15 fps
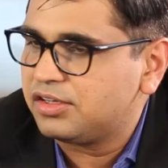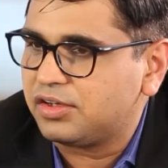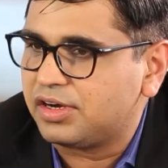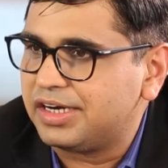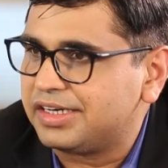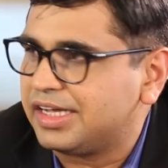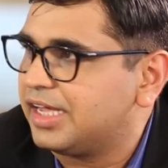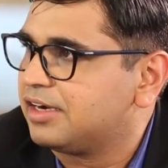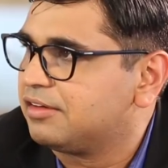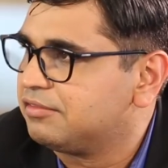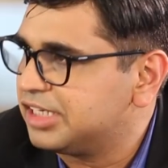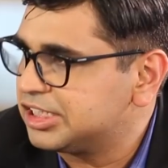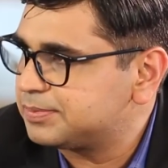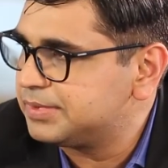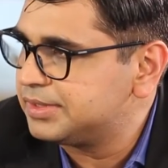your entire
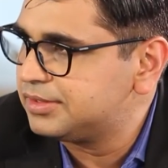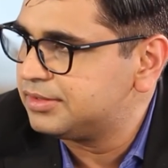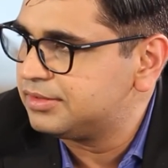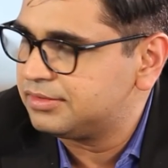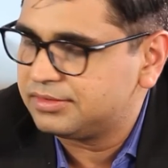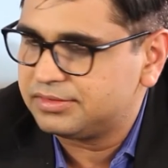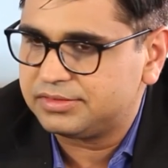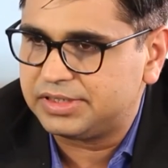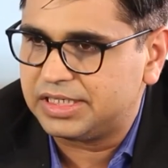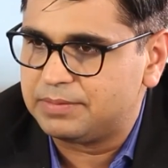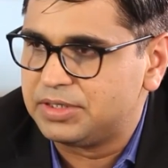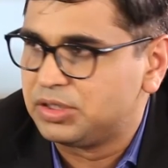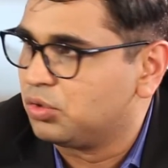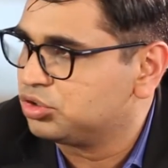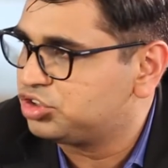investment. There
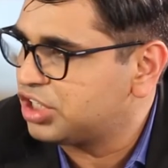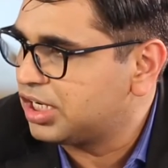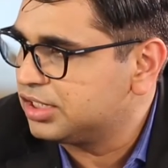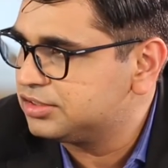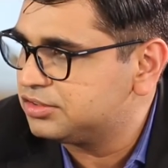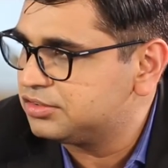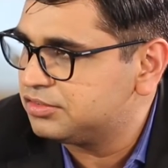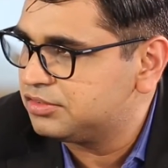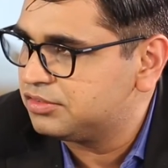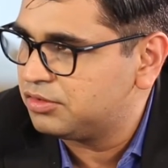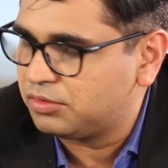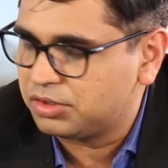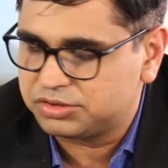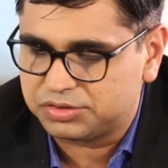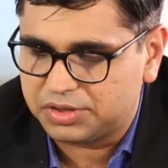will be no charge
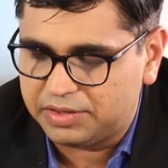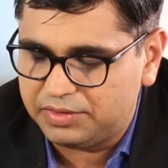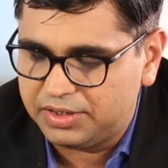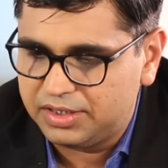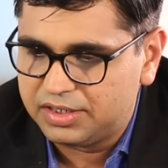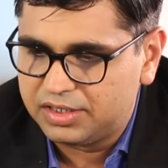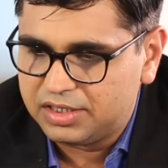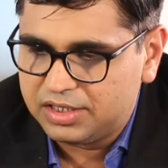whatsoever.